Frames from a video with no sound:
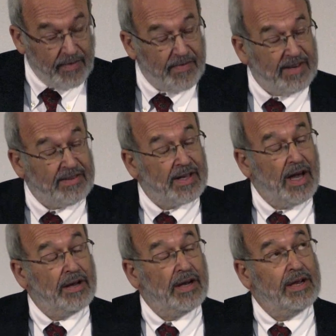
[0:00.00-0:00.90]
of
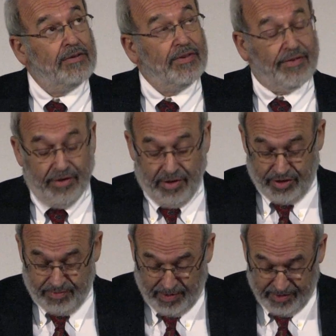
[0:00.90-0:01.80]
investigator-led
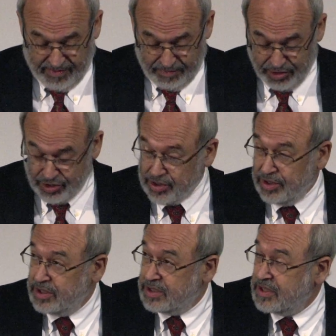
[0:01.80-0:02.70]
research, most of which
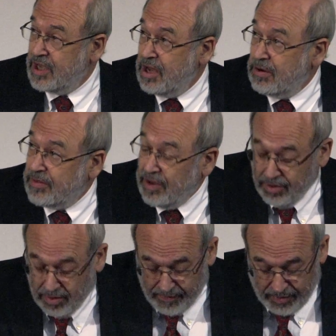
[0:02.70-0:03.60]
occurs within
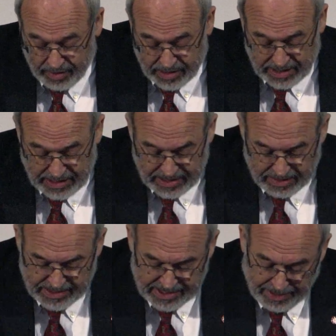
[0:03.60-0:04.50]
universities
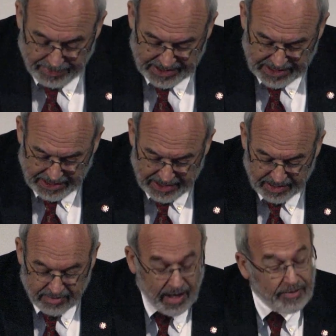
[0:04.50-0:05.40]
and to some extent in
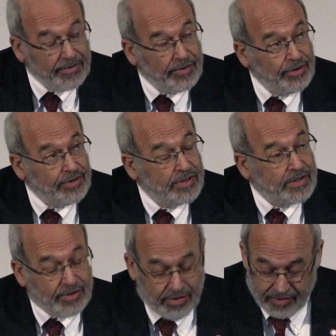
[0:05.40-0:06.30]
the Crown Research
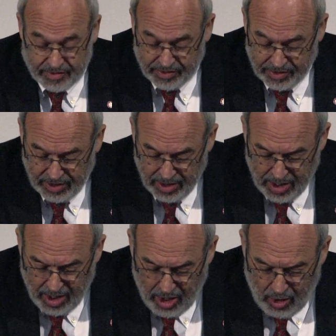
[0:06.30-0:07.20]
Institutes,
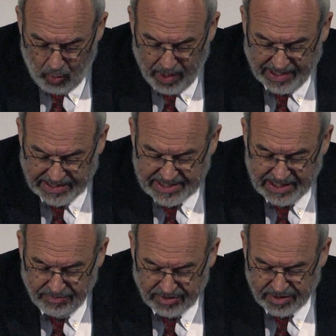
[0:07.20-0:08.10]
we can
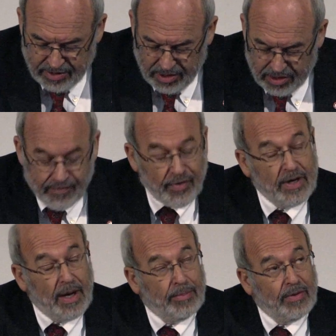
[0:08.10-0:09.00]
see research for a
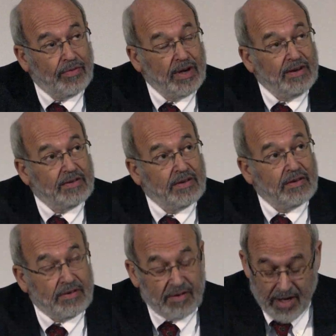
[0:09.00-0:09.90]
number of
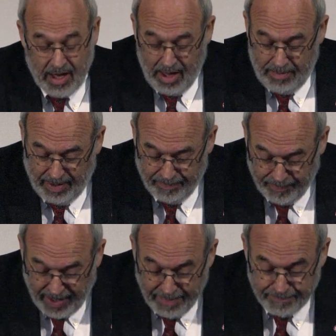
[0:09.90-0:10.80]
reasons,
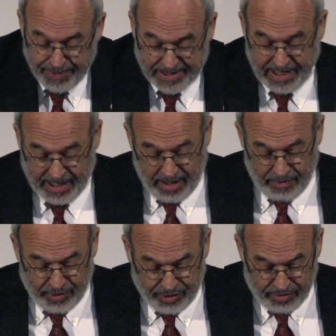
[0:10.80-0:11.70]
but in
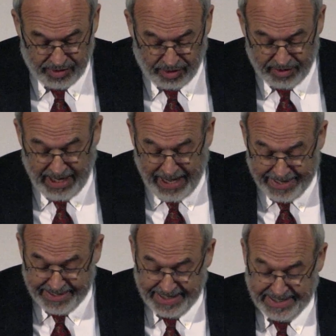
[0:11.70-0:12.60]
particular we should not
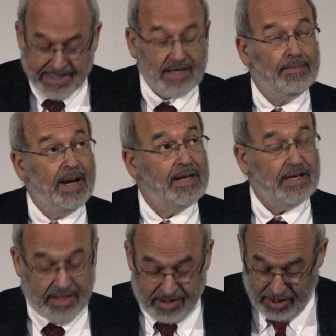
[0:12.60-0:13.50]
underestimate
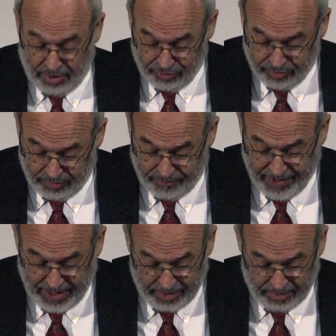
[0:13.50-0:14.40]
its cultural
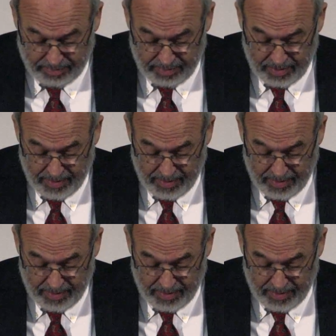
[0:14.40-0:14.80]
value